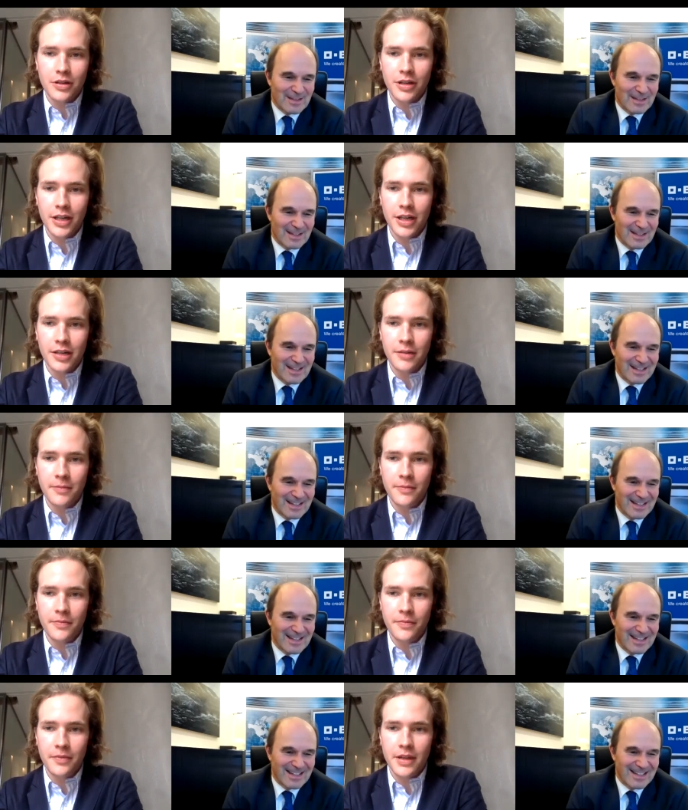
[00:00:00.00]

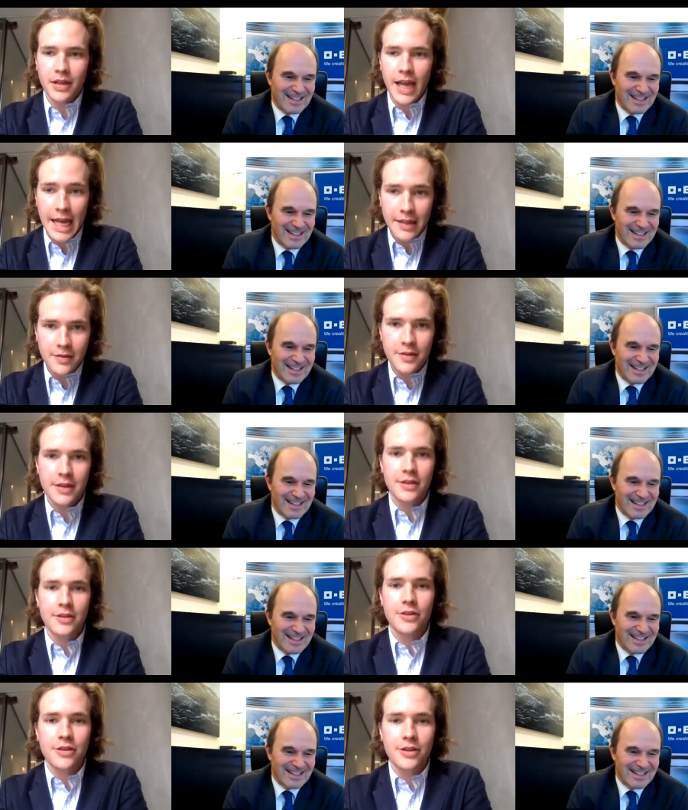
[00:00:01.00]
Speaker 1: um, end
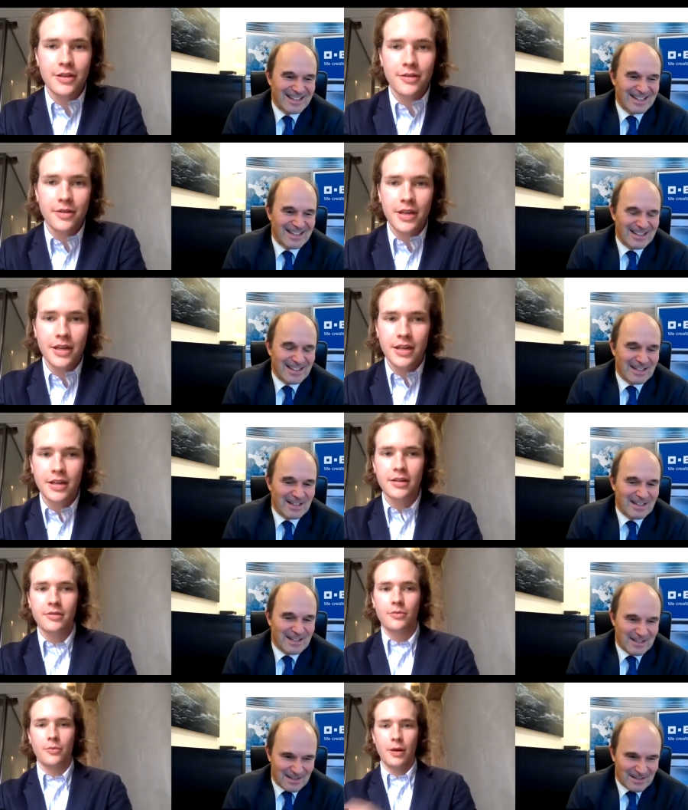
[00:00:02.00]
this
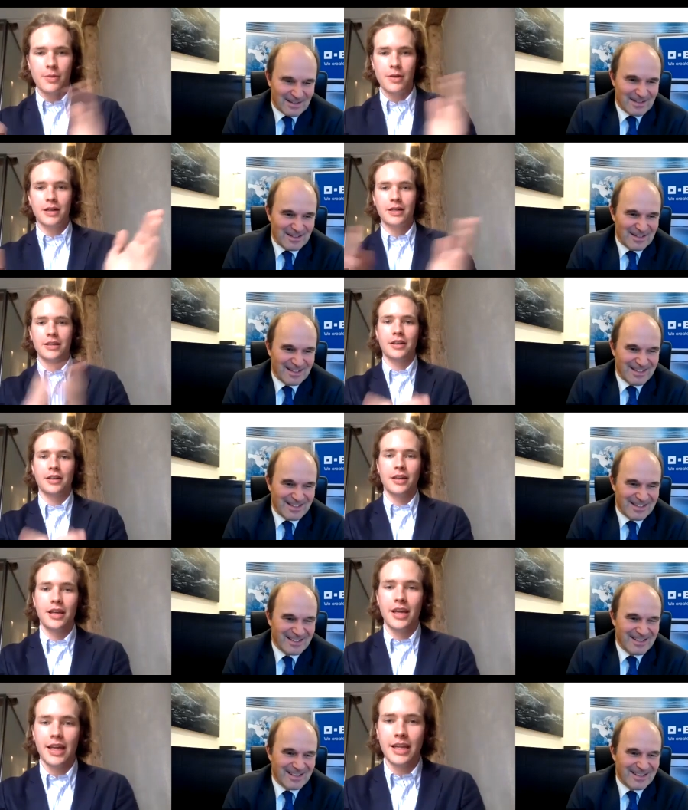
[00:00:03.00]
webinar
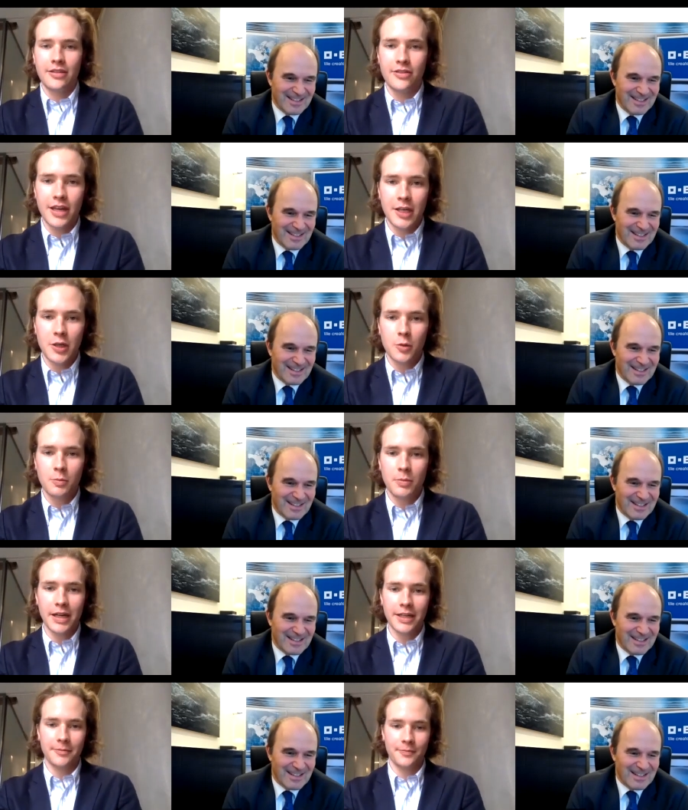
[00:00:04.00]
and say
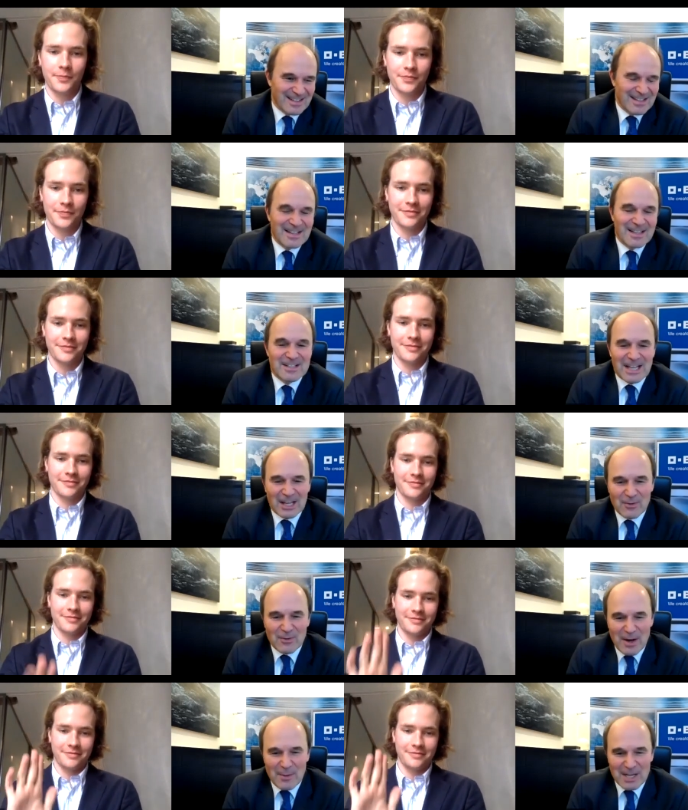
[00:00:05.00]
goodbye.
Speaker 2: Thank you
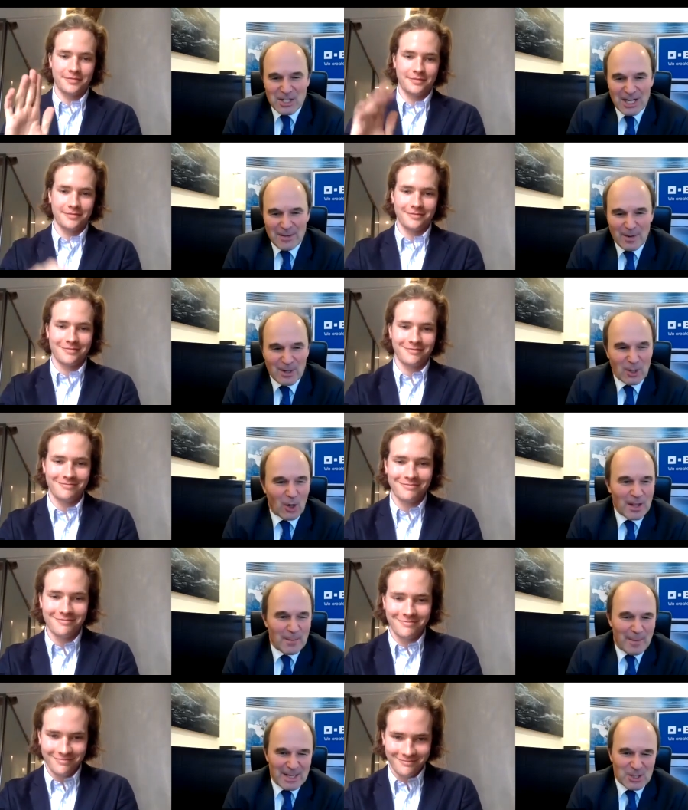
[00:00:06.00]
very much, Leopold. All
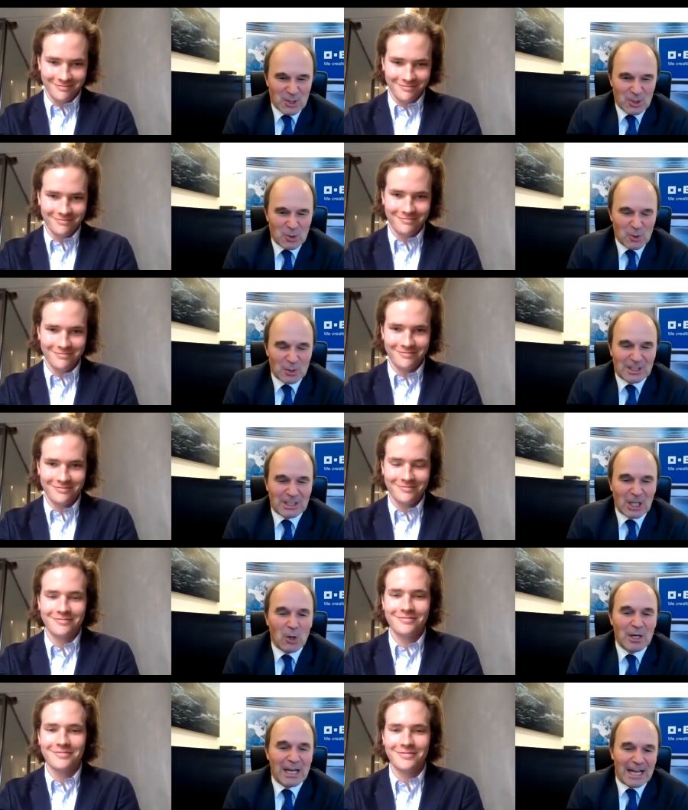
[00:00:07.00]
the best to you.
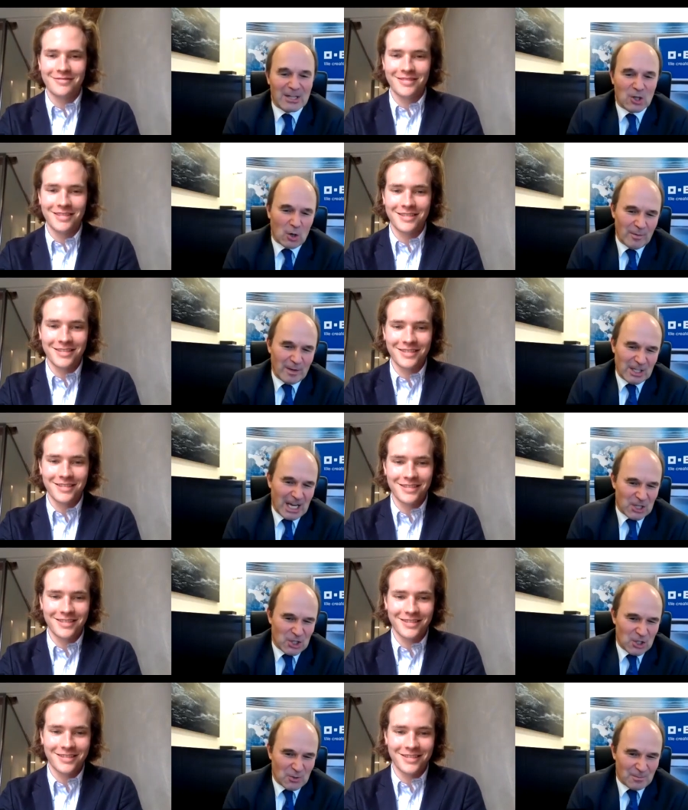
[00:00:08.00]
Don't let COVID
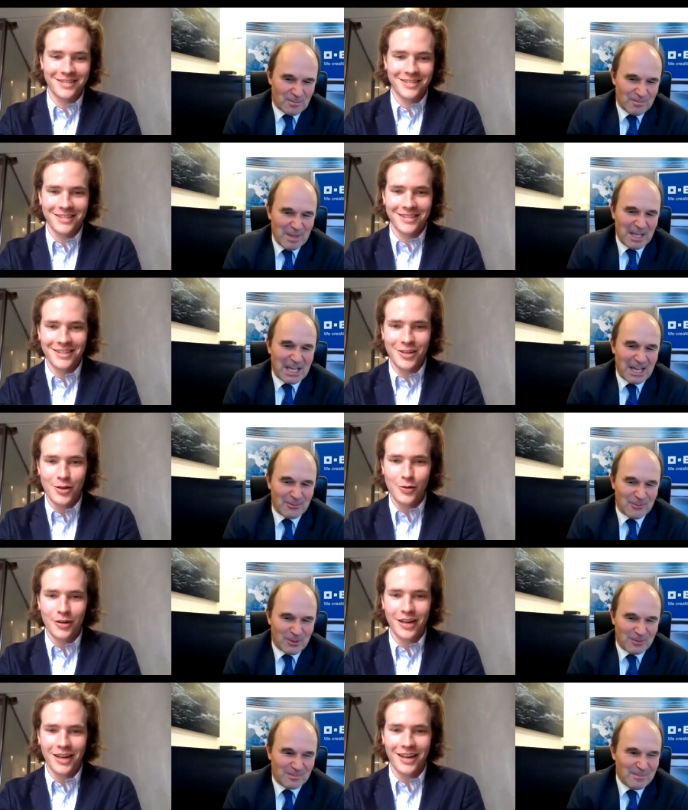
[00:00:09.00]
catch you. Be
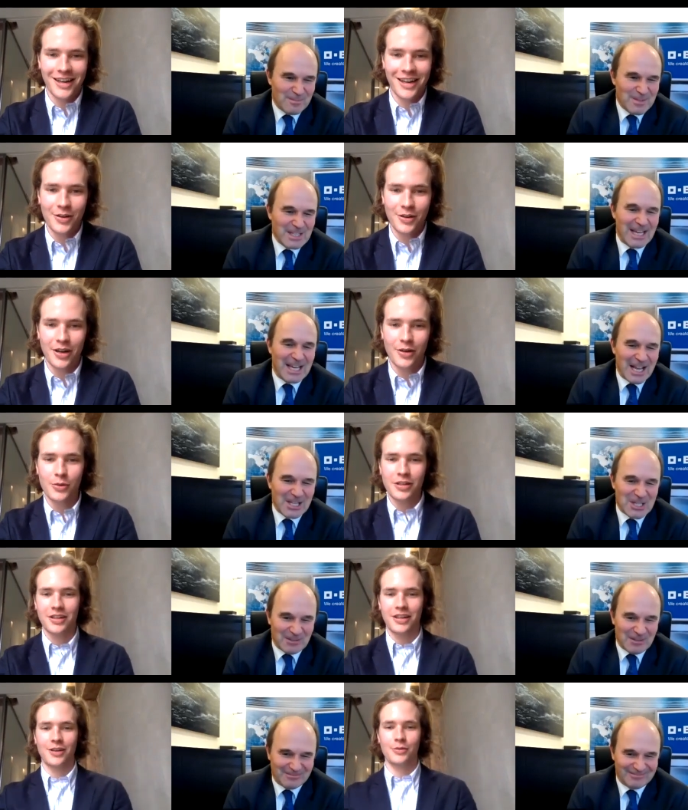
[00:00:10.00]
careful. Oh.
Speaker 1: I,
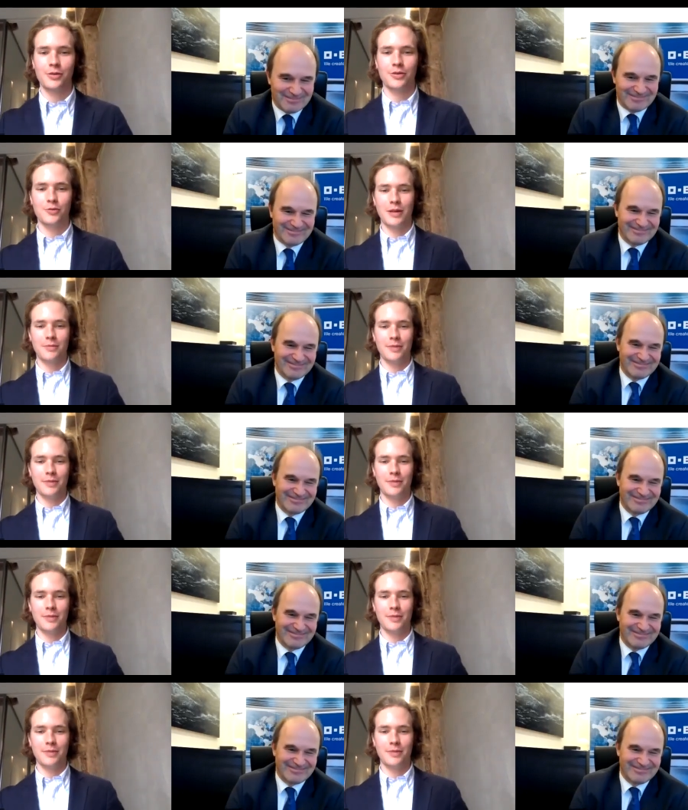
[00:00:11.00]
I will do my